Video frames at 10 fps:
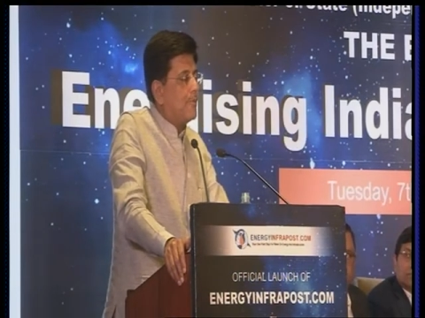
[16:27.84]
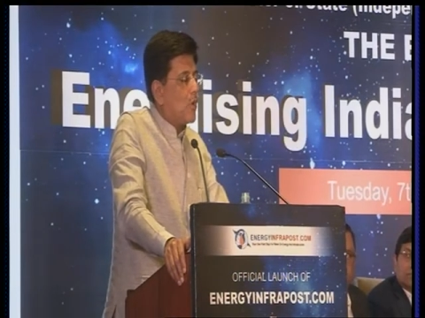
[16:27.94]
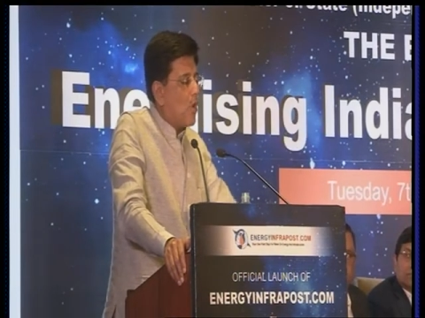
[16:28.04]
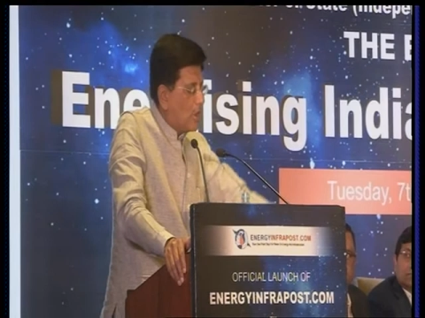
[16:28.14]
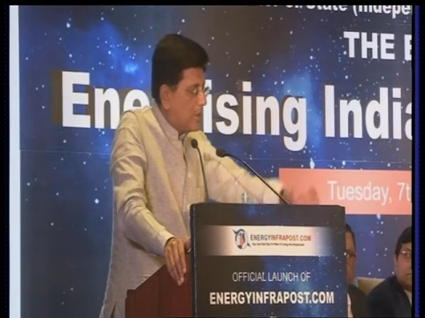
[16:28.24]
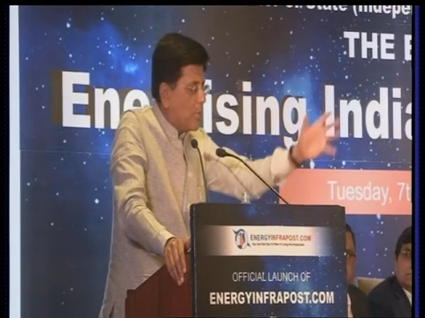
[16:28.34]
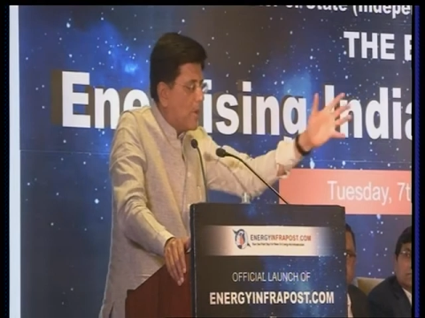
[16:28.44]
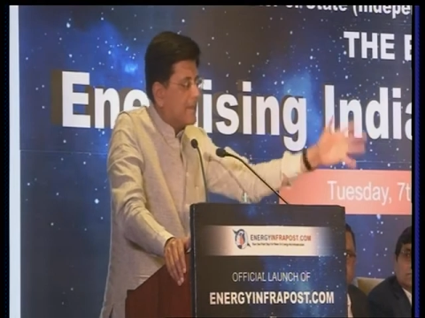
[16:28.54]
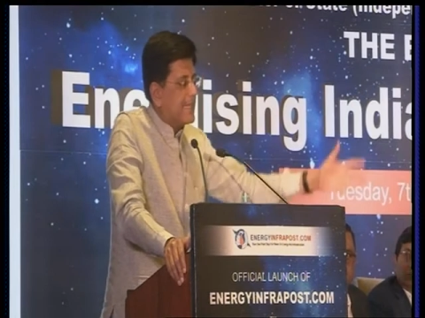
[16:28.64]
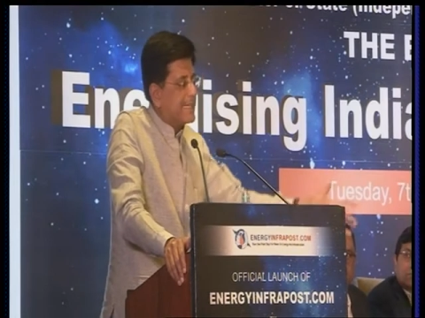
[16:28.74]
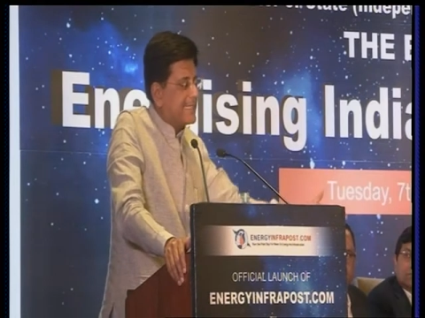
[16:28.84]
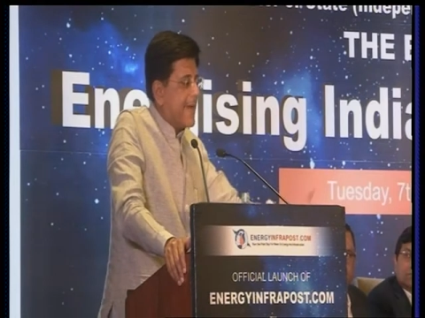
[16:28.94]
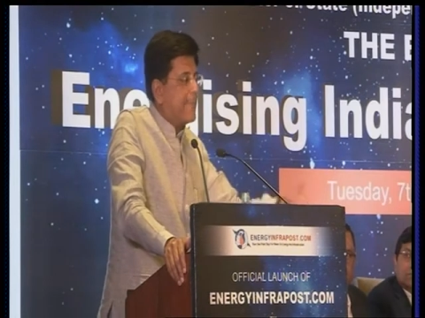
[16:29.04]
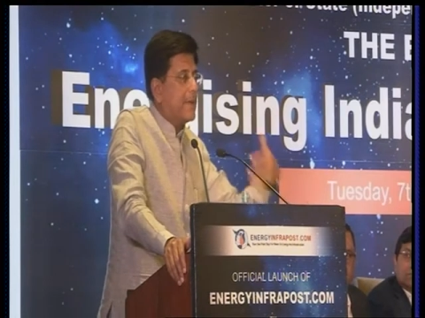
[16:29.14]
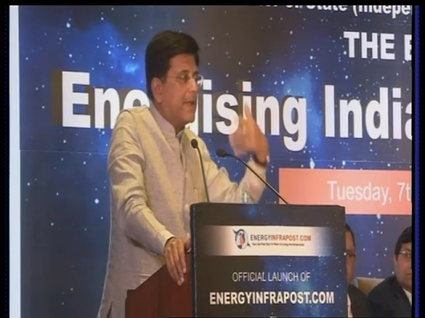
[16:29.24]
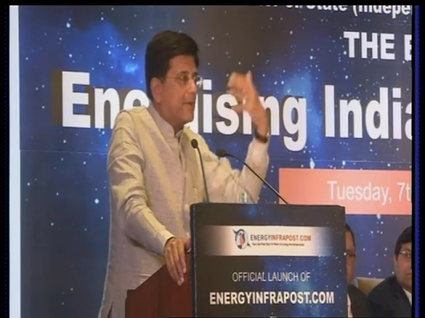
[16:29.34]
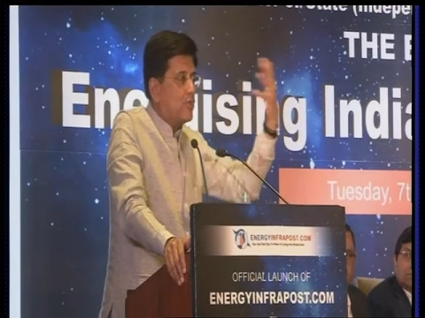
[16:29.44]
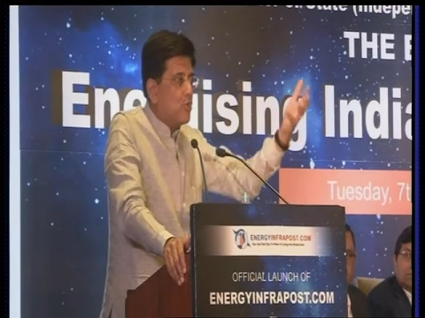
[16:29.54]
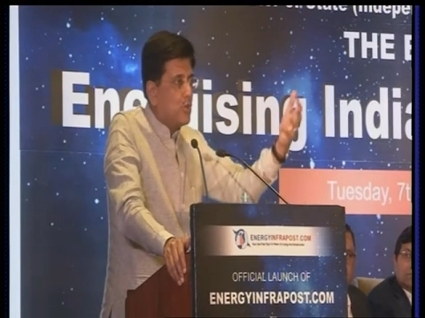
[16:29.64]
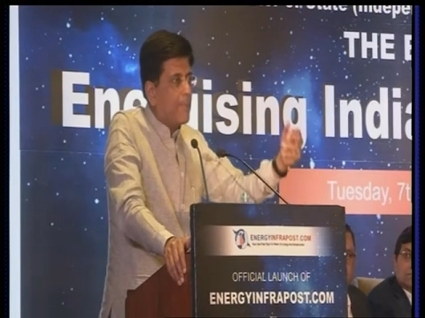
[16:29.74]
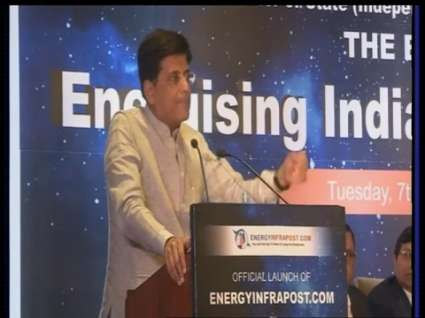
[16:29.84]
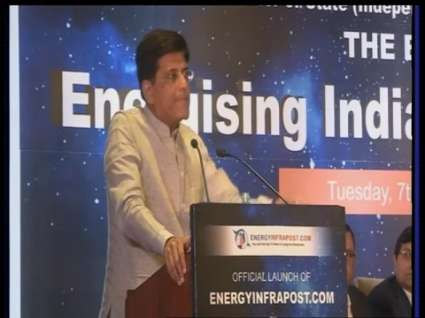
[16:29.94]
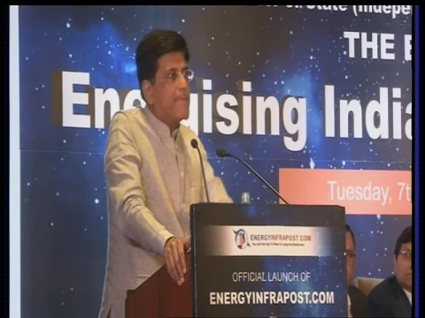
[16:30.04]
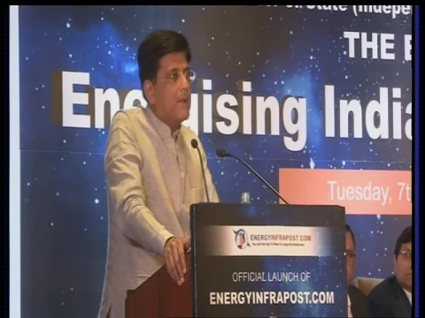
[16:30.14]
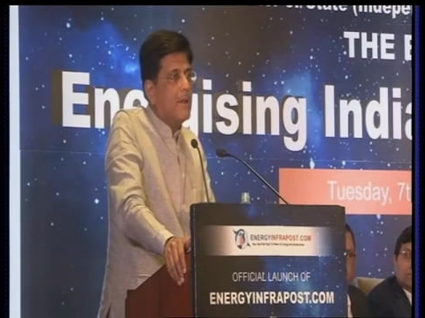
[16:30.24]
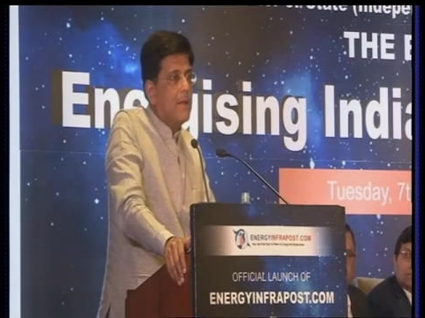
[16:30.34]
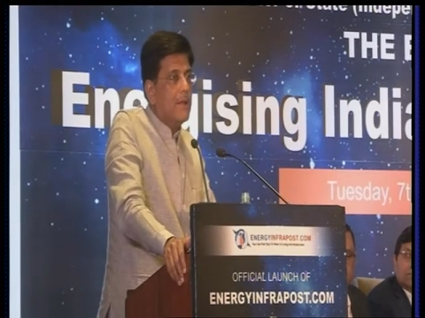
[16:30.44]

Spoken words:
all the work that's happening to the people,